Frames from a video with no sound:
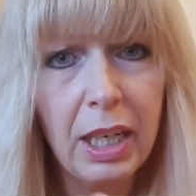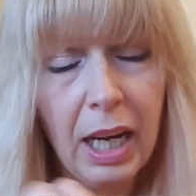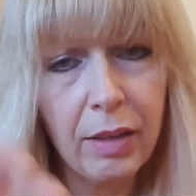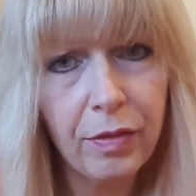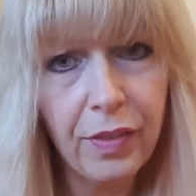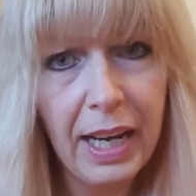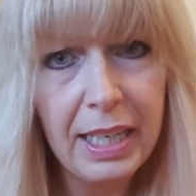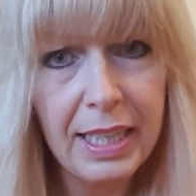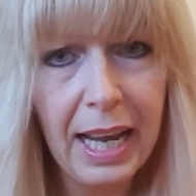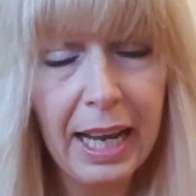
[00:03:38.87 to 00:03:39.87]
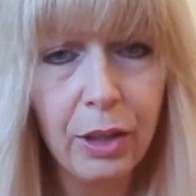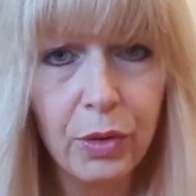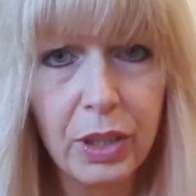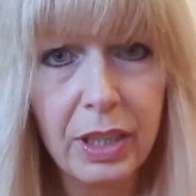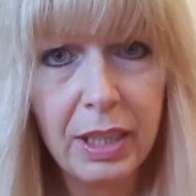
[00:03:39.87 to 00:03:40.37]
and fade
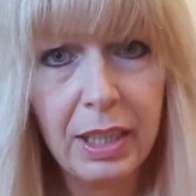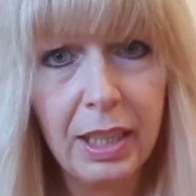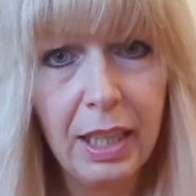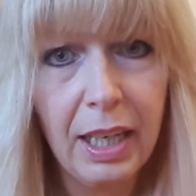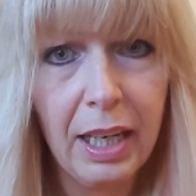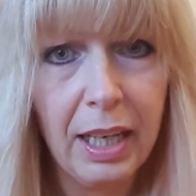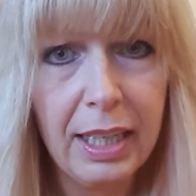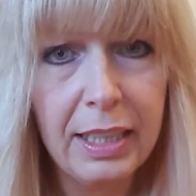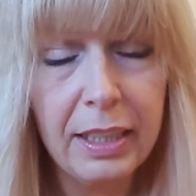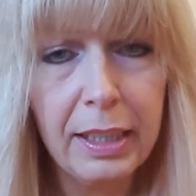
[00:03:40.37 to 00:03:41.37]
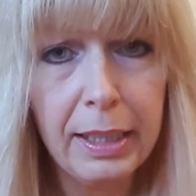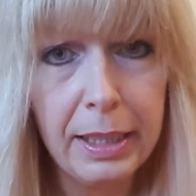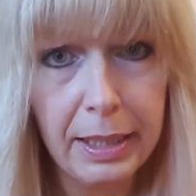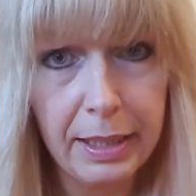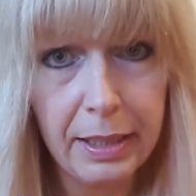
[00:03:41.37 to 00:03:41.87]
out into the
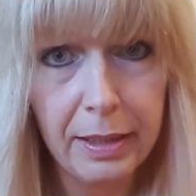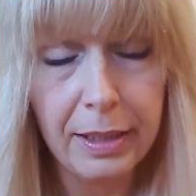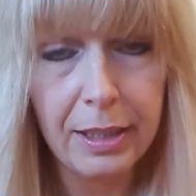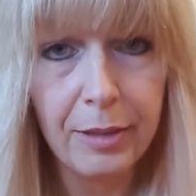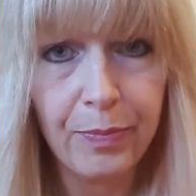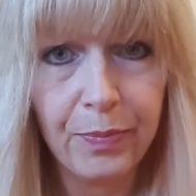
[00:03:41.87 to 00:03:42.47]
distance.